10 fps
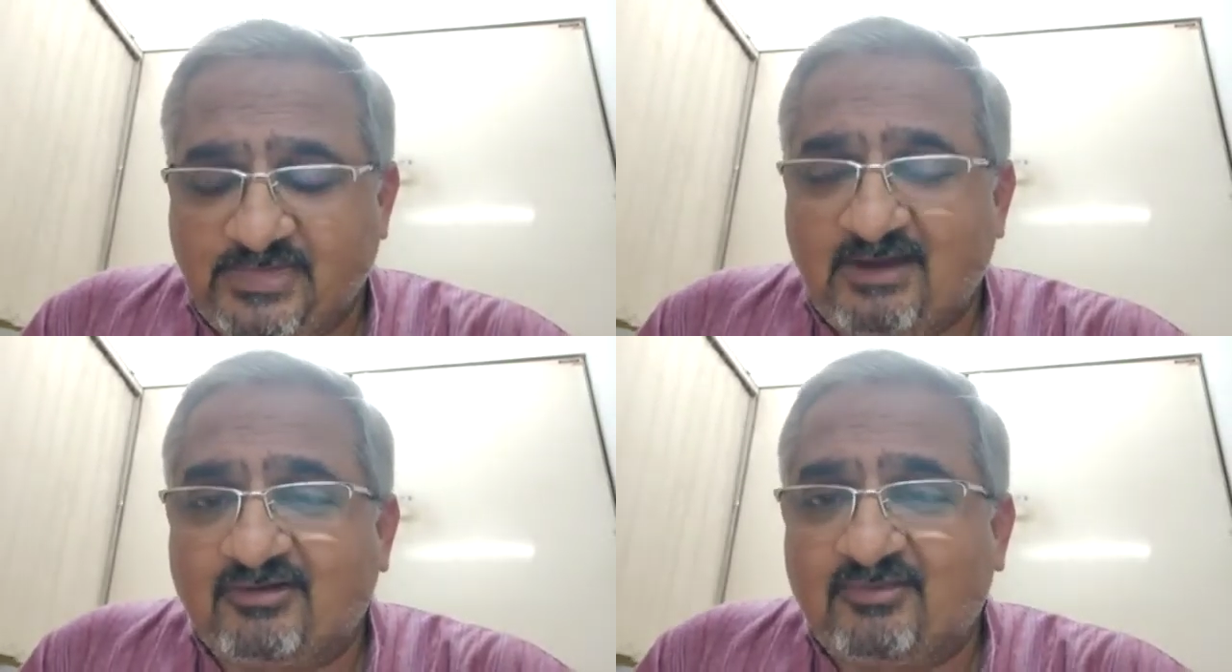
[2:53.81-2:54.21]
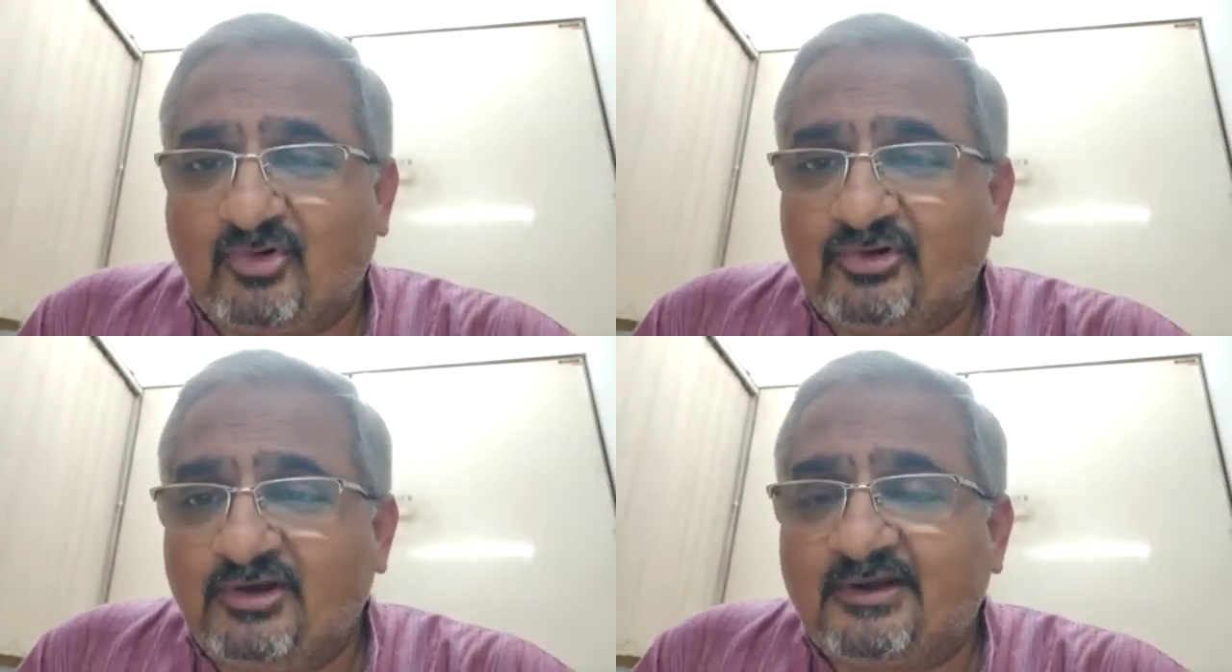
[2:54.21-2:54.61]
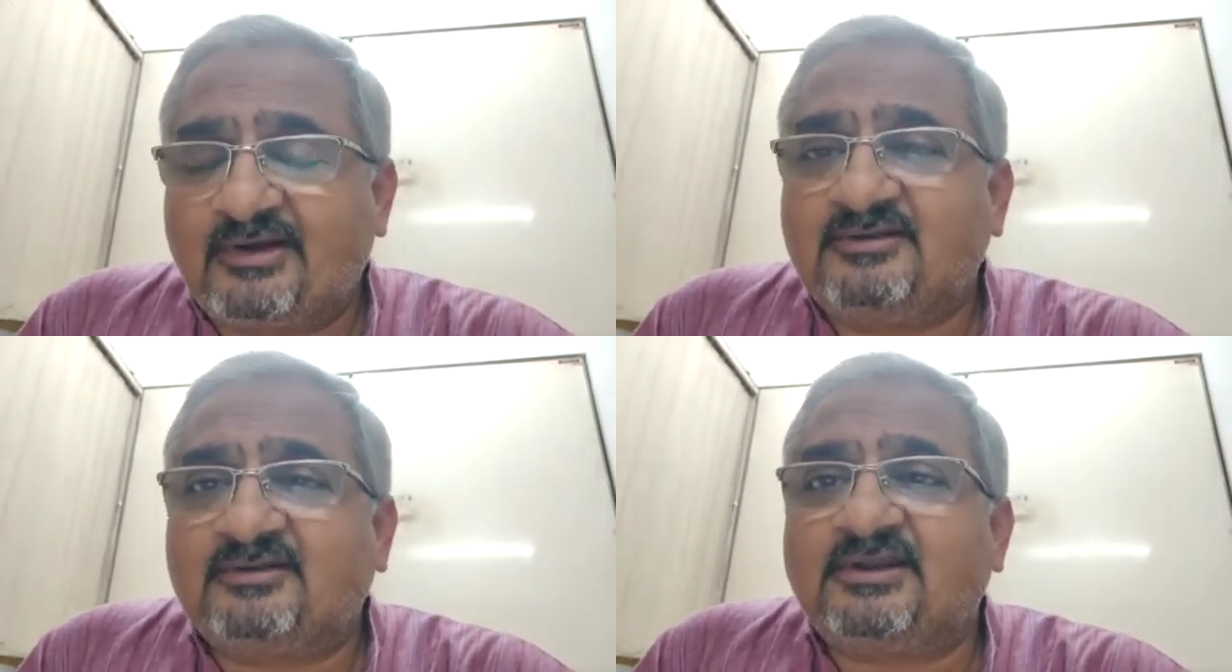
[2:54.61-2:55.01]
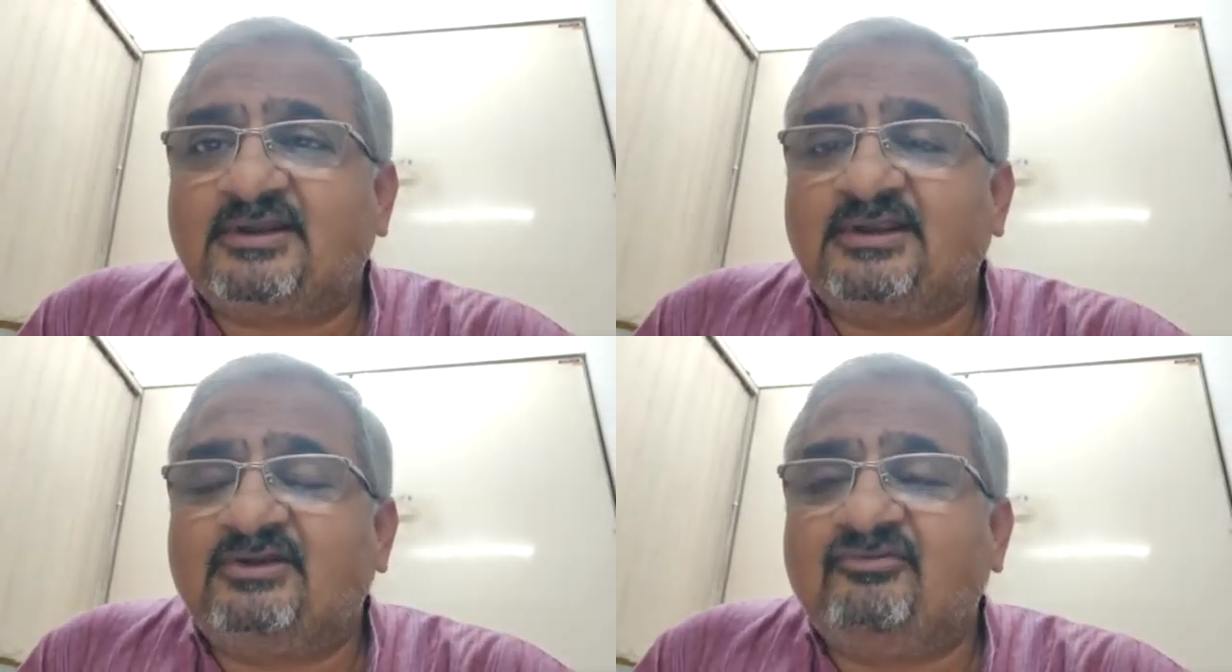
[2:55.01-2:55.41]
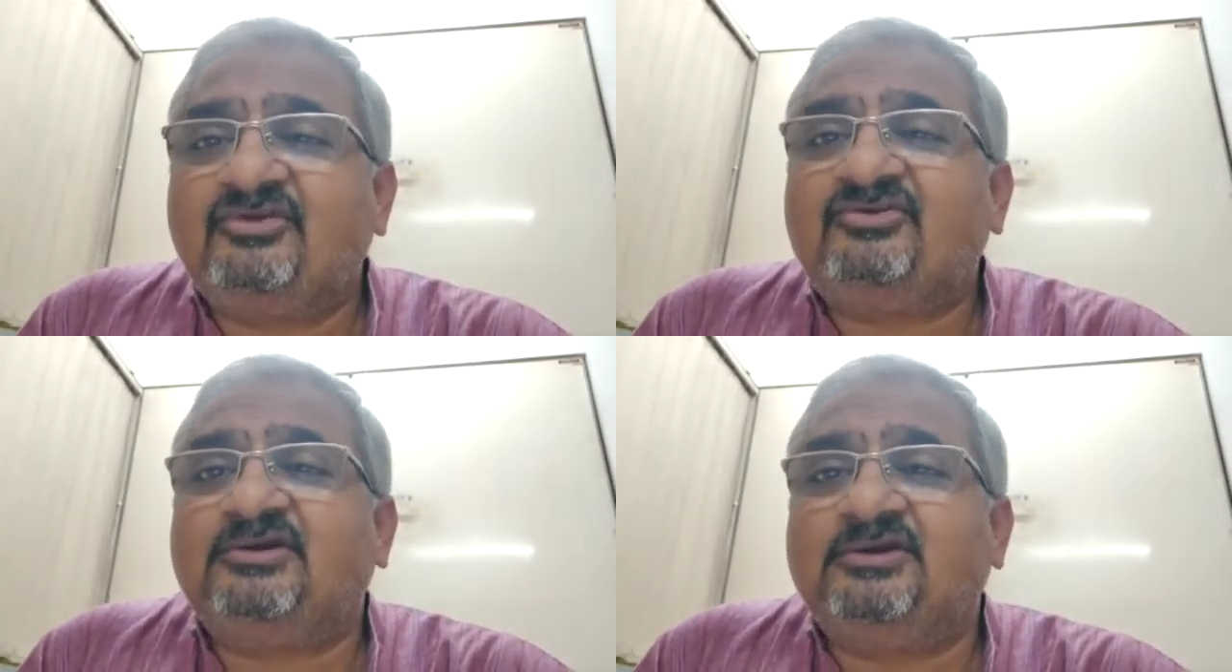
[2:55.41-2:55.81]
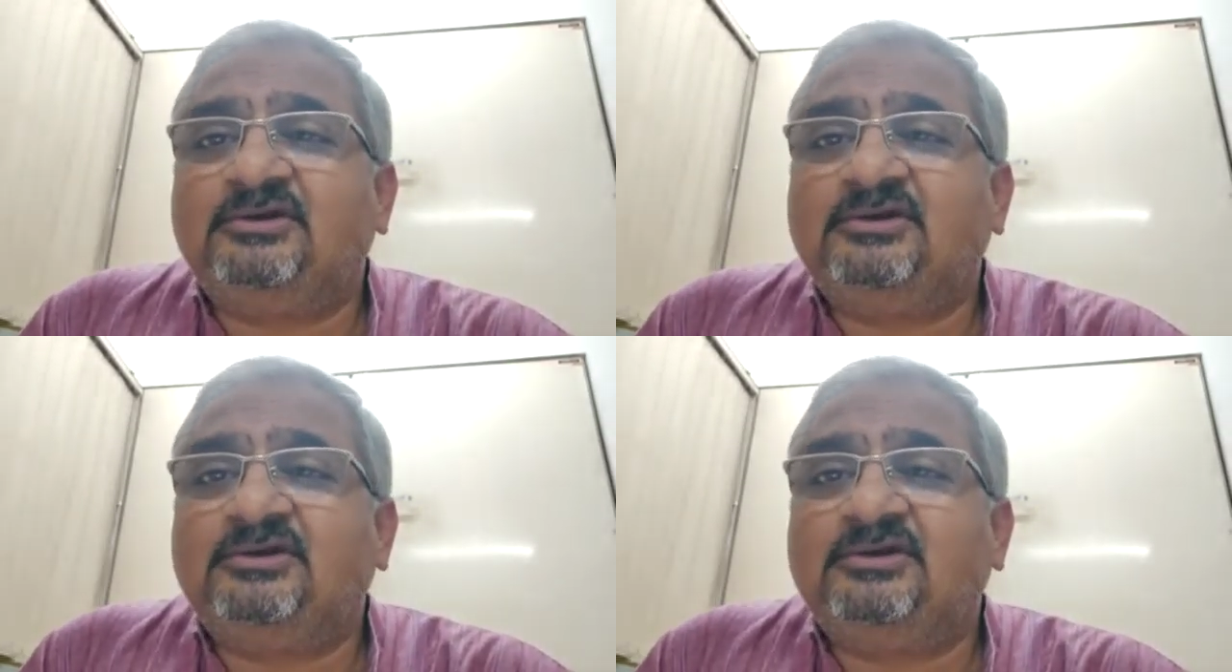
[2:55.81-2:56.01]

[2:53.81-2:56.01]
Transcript: Power modulator is a circuit which